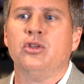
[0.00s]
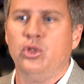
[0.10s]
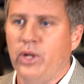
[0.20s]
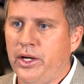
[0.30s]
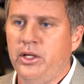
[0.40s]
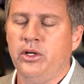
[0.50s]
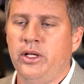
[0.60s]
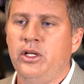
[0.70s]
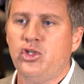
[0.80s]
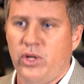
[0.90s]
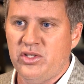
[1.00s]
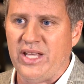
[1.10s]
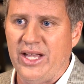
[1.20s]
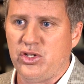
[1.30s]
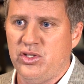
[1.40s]
do not enter any
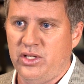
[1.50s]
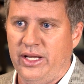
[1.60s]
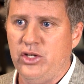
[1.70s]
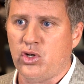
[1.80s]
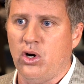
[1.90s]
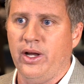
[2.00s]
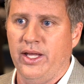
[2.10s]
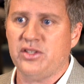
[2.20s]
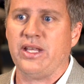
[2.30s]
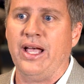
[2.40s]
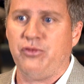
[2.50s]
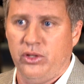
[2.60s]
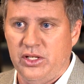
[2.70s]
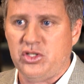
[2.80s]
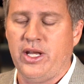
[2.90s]
transactions in HRS after
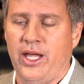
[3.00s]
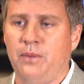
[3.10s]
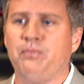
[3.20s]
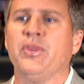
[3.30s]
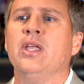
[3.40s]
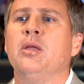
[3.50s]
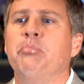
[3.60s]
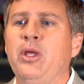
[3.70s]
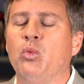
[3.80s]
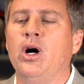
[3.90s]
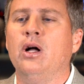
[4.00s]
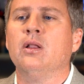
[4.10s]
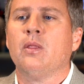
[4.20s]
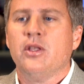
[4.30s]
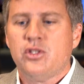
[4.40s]
this date.
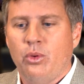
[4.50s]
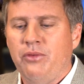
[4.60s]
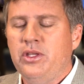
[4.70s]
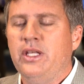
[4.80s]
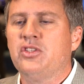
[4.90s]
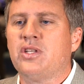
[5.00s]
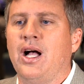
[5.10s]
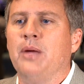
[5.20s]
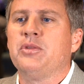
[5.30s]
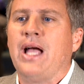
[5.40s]
Meanwhile, so everything stopped.